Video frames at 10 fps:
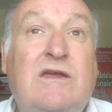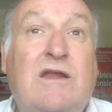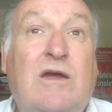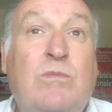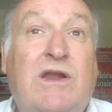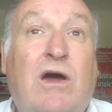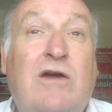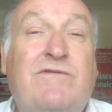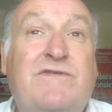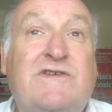when
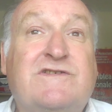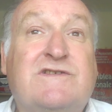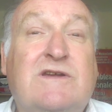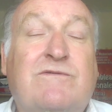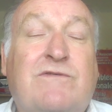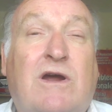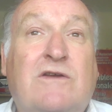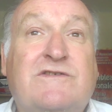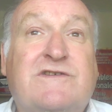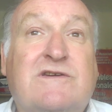I visited
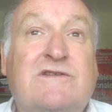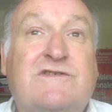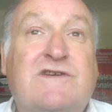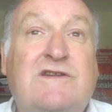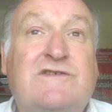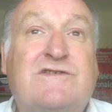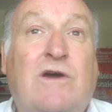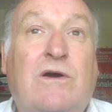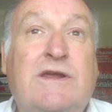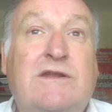France, you can see the
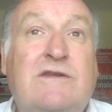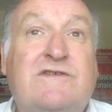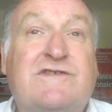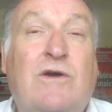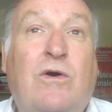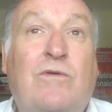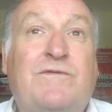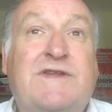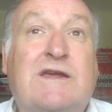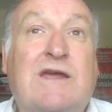signs
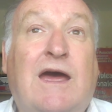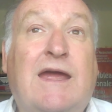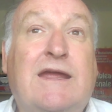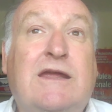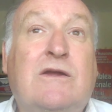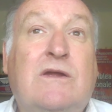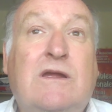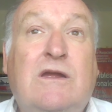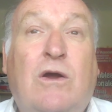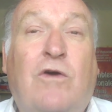of decay,
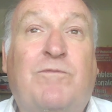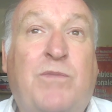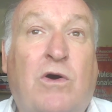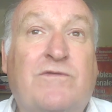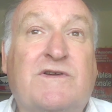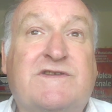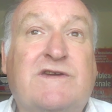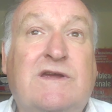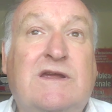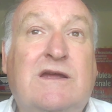of
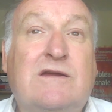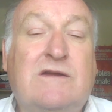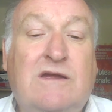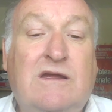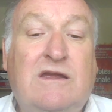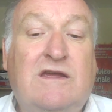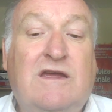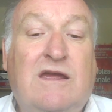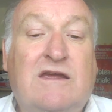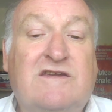poverty.
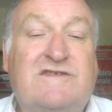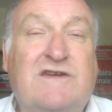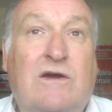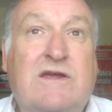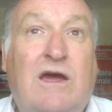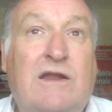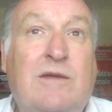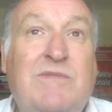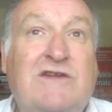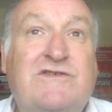So I can't
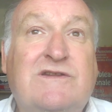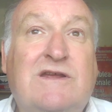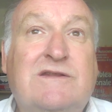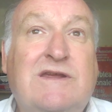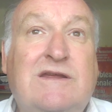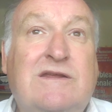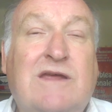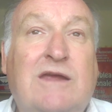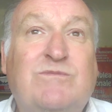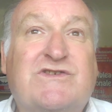imagine that the
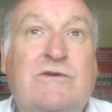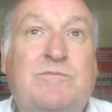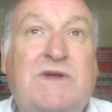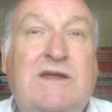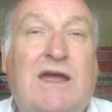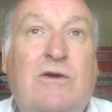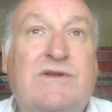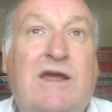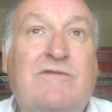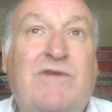games could be
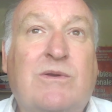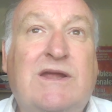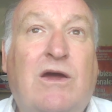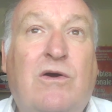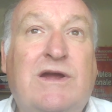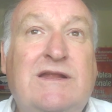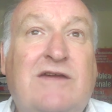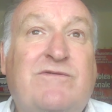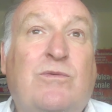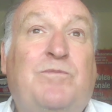held at a very high
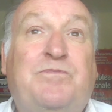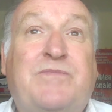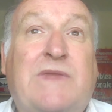level.